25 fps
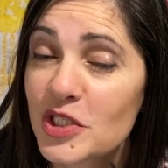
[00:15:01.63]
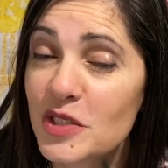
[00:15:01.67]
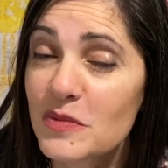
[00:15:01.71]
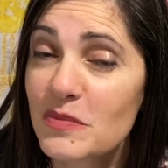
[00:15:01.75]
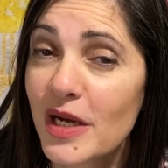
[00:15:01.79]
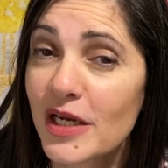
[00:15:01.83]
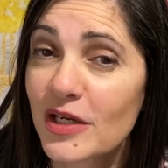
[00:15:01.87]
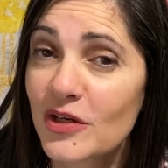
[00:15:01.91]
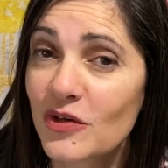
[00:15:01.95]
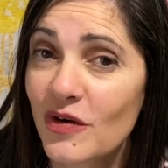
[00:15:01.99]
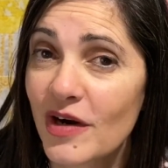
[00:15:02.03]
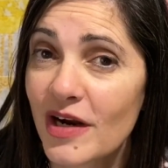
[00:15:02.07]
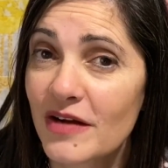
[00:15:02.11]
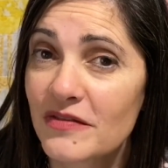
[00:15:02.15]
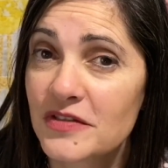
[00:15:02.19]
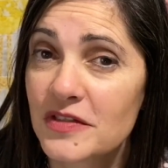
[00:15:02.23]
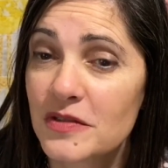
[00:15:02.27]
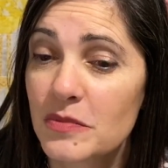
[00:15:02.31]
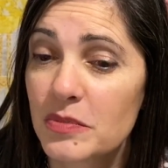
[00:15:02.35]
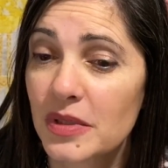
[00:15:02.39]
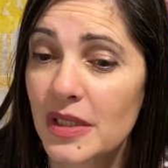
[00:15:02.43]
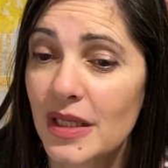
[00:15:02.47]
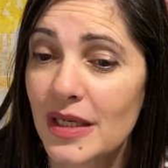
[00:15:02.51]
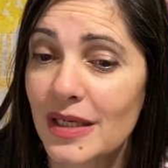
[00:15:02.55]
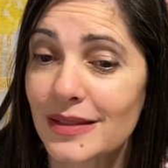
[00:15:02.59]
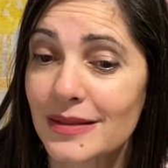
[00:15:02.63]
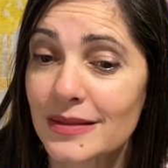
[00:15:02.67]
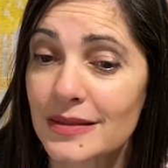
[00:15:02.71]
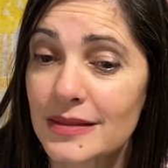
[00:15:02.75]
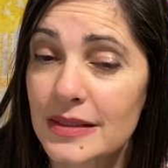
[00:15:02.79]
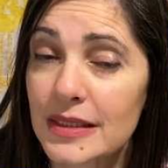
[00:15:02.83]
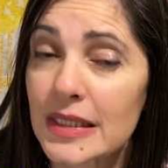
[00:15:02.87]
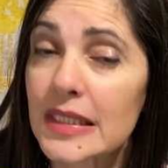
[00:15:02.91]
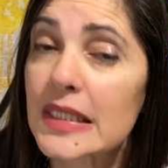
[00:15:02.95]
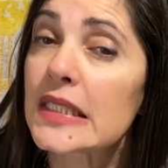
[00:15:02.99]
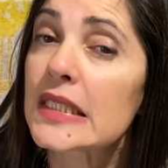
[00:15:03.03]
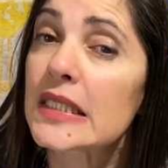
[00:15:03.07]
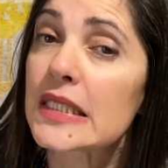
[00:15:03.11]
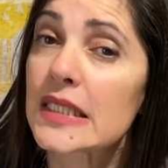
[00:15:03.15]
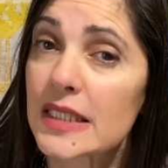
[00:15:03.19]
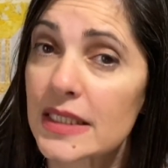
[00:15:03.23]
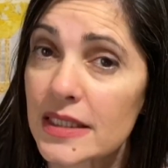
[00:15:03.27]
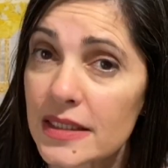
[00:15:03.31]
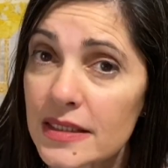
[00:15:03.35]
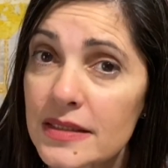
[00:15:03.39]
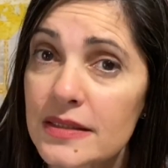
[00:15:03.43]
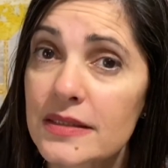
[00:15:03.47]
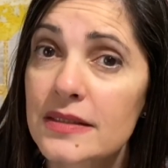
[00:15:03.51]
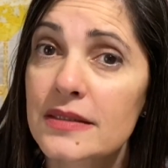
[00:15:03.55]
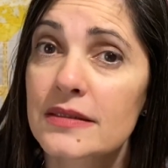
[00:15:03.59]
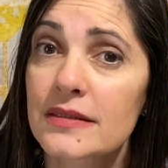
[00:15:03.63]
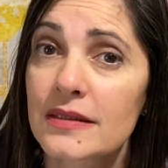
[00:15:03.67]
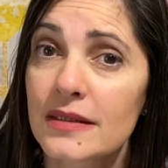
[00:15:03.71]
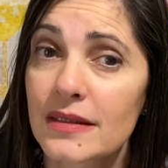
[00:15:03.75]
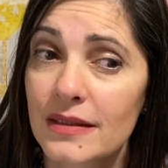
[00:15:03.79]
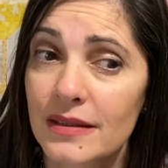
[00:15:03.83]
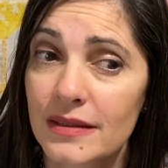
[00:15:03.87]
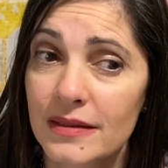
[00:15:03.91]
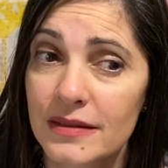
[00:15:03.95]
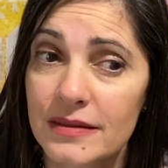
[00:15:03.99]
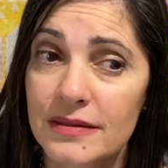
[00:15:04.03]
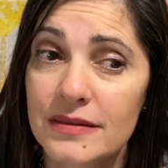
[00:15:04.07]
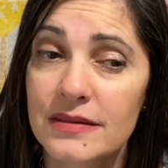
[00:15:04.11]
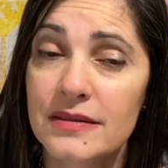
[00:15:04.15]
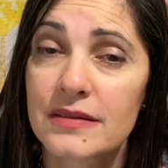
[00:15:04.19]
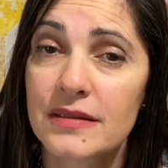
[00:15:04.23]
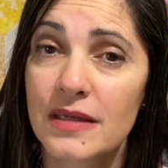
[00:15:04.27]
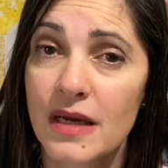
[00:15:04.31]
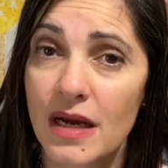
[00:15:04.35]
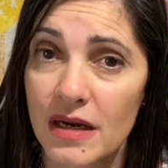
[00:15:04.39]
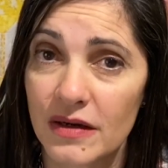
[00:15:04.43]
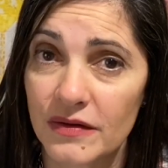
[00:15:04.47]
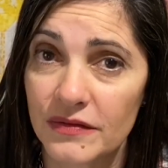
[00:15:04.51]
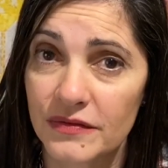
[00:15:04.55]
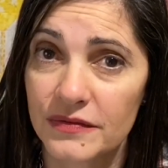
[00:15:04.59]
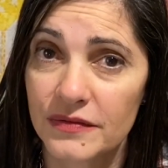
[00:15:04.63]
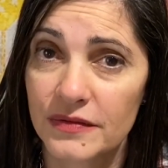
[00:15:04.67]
my craft supplies is tough